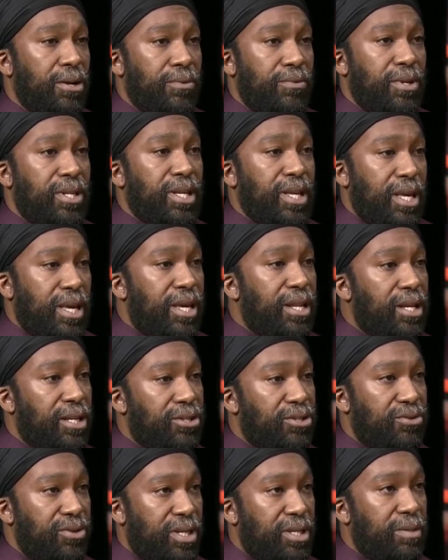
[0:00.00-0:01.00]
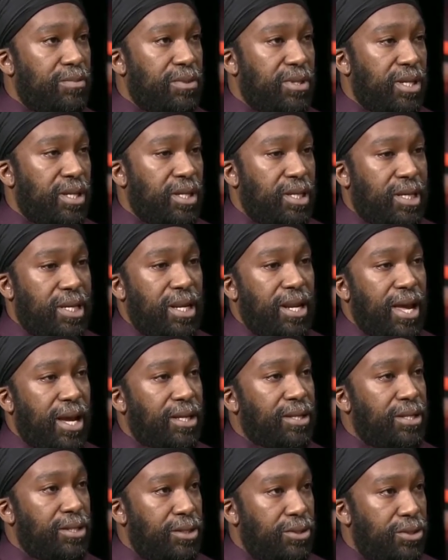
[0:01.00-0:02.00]
really inextricably
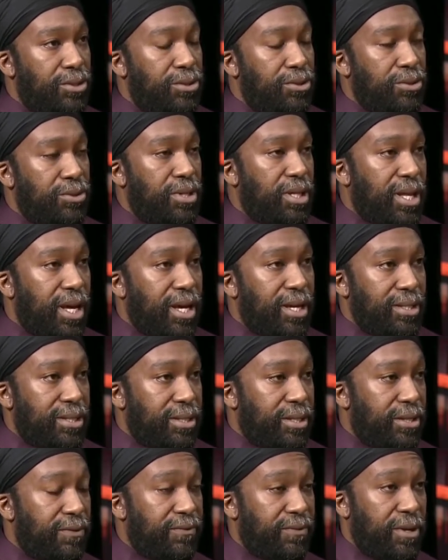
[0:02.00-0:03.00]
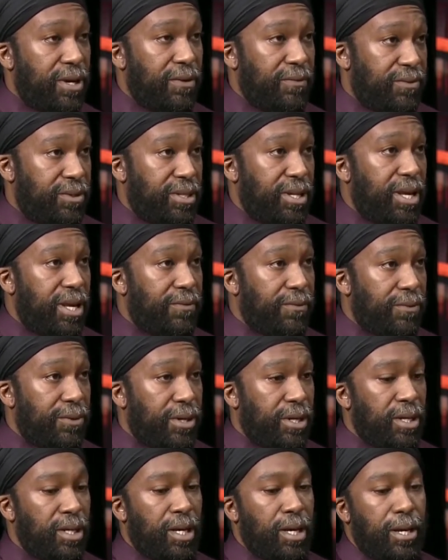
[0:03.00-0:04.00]
connected to the legacy of
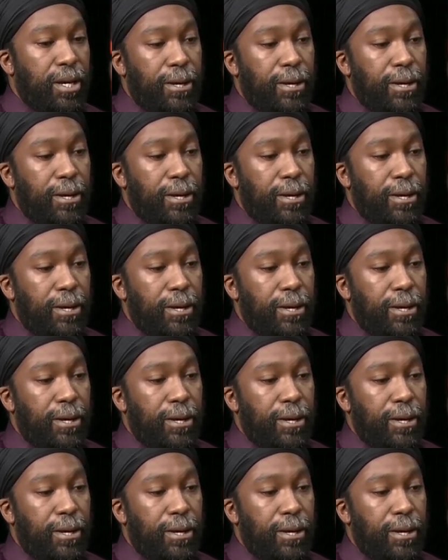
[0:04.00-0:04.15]
slavery